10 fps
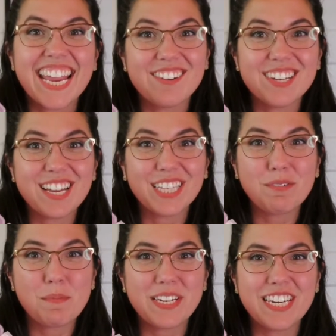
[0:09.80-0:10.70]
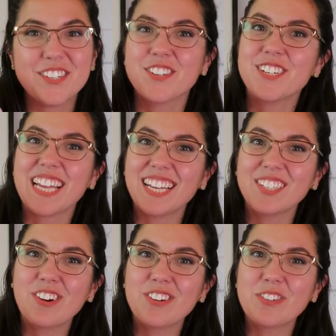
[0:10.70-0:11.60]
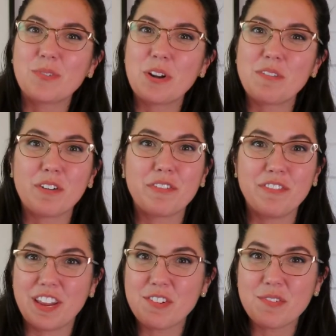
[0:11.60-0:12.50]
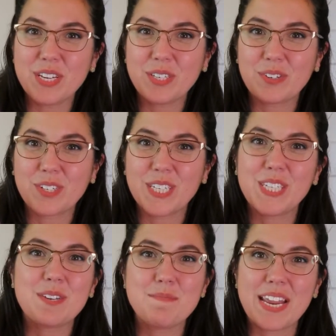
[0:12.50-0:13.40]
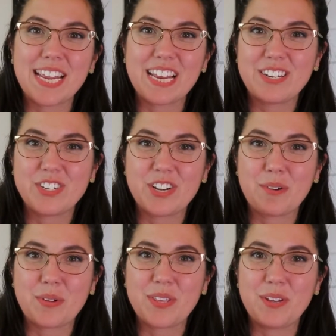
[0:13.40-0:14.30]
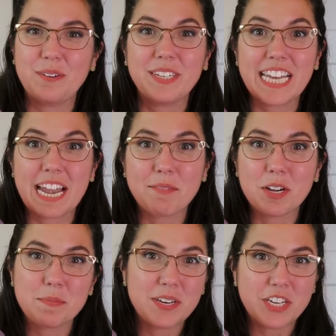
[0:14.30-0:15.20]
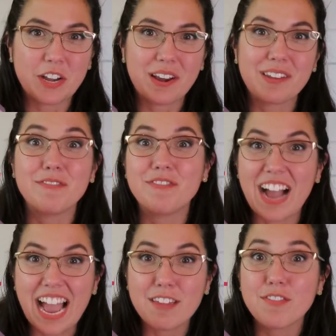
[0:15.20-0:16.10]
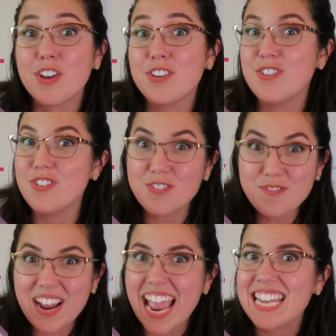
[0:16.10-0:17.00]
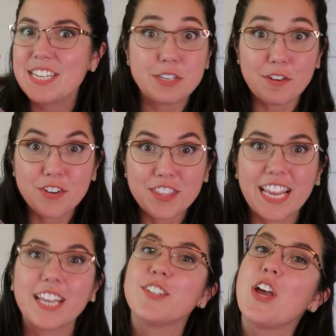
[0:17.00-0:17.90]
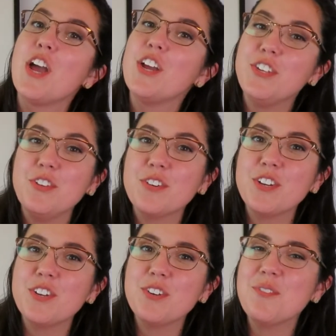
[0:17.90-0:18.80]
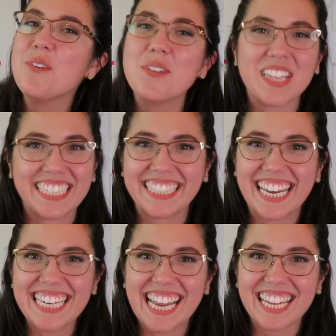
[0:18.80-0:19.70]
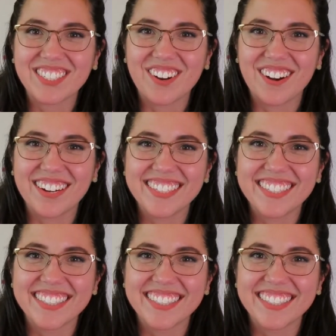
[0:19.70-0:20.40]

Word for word: Here at Not So Wimpy Teacher, task cards are one of our favorite resources to make and share with you. Today I'm going to be sharing five new and different things you can do with a set of task cards.